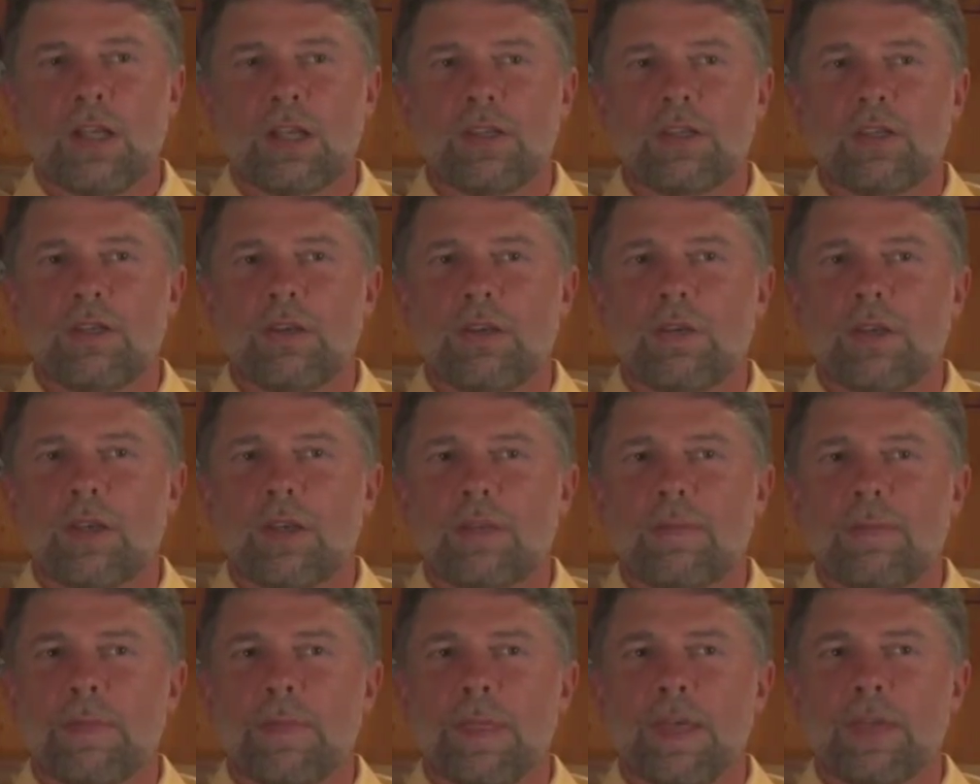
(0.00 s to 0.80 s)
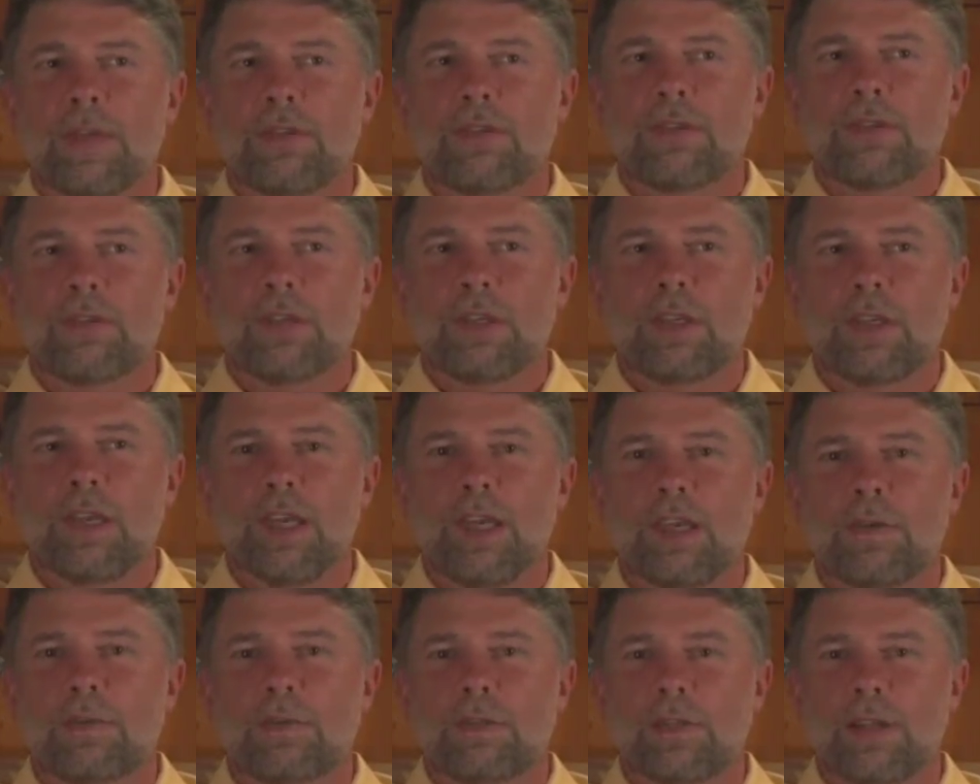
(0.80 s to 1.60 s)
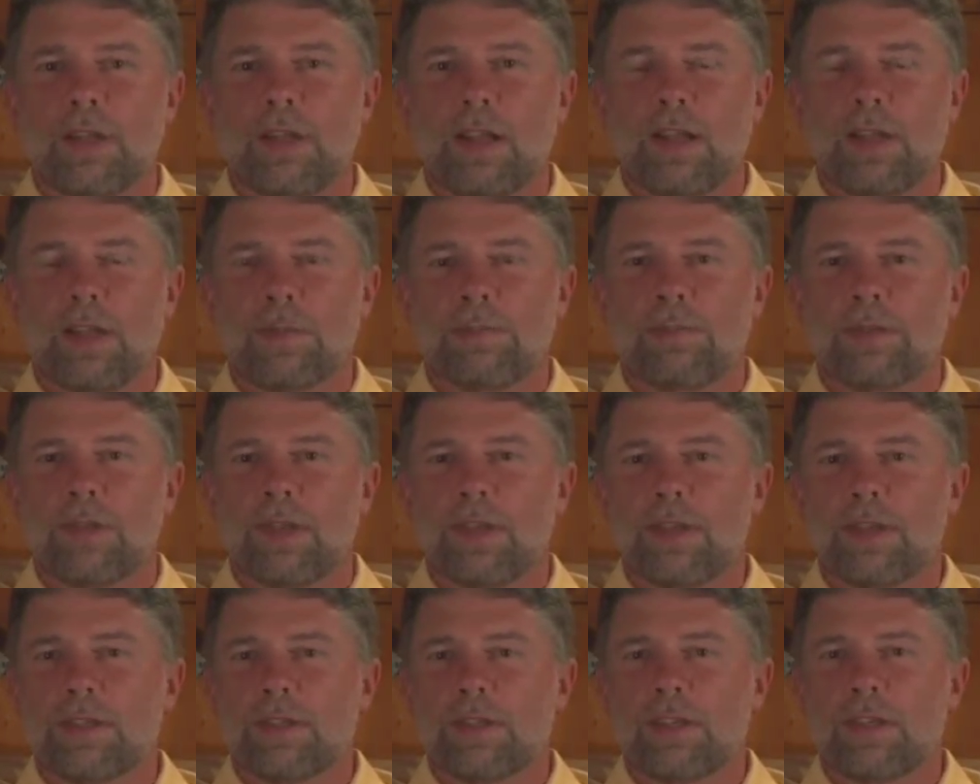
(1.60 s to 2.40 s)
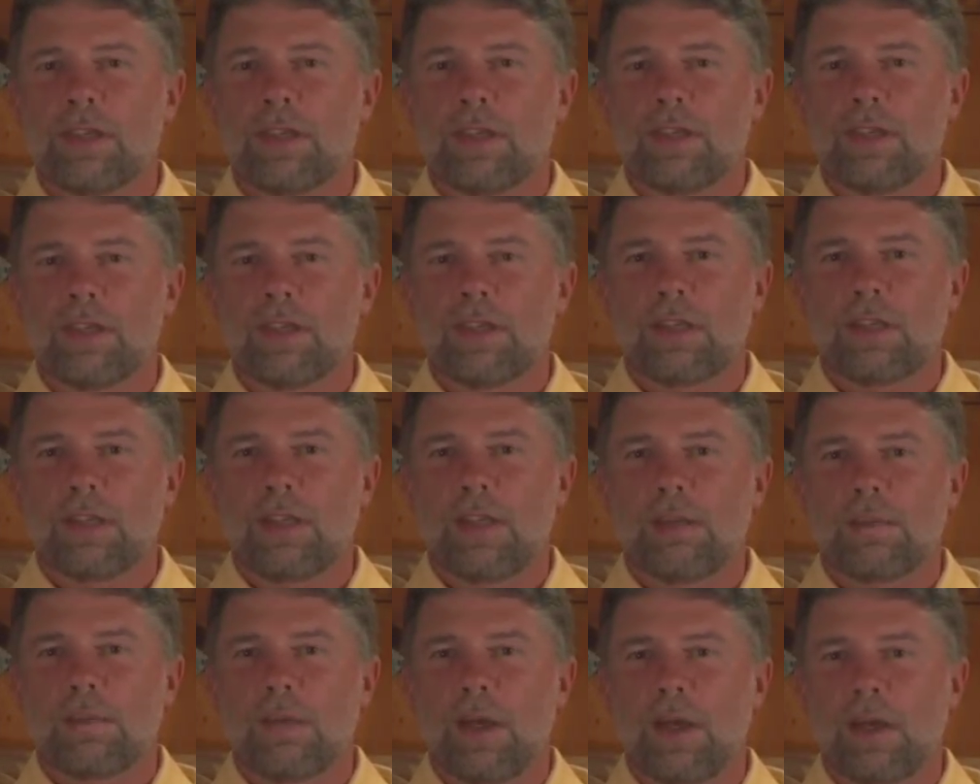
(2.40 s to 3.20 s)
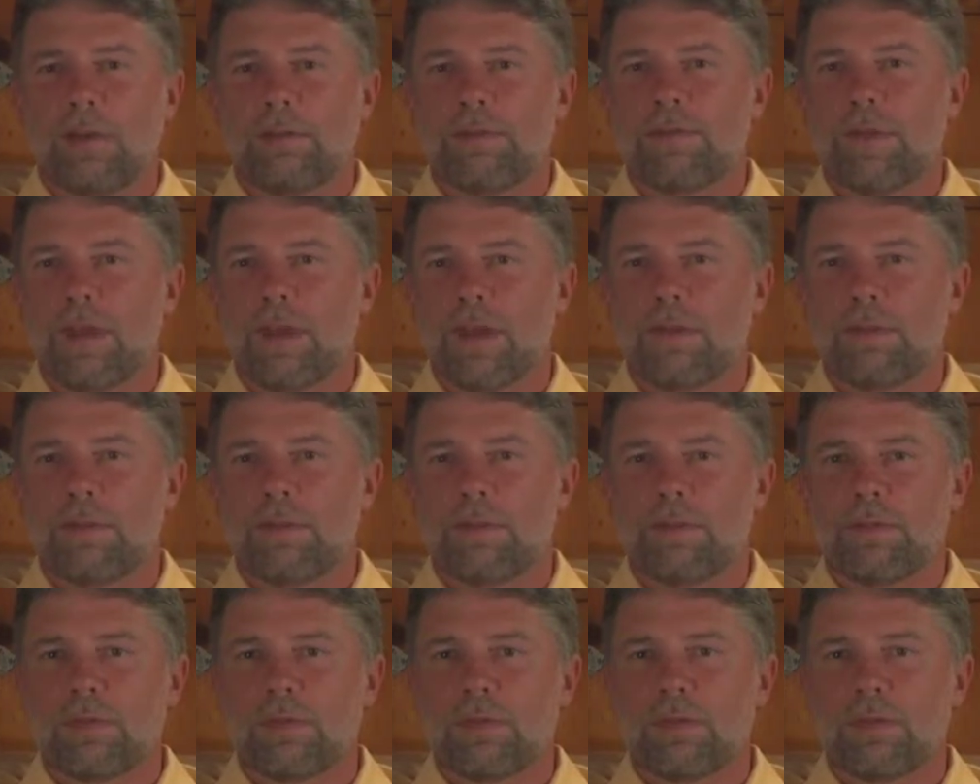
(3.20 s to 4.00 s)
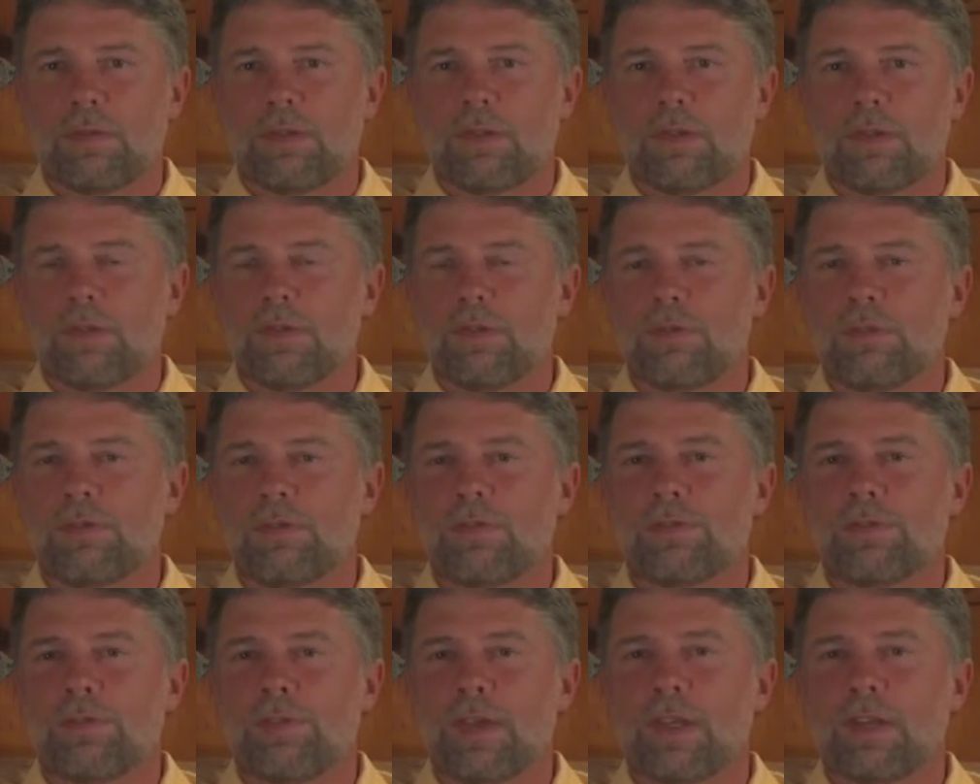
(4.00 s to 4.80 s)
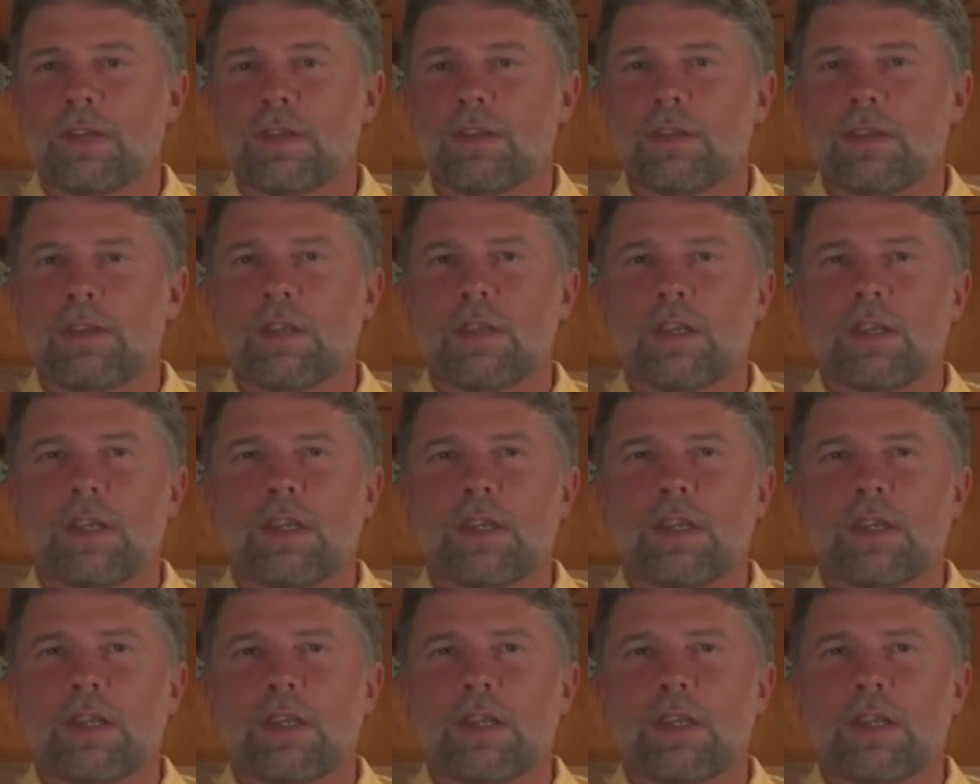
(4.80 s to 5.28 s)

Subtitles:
I took games that I had played as a kid and I modified them to fit.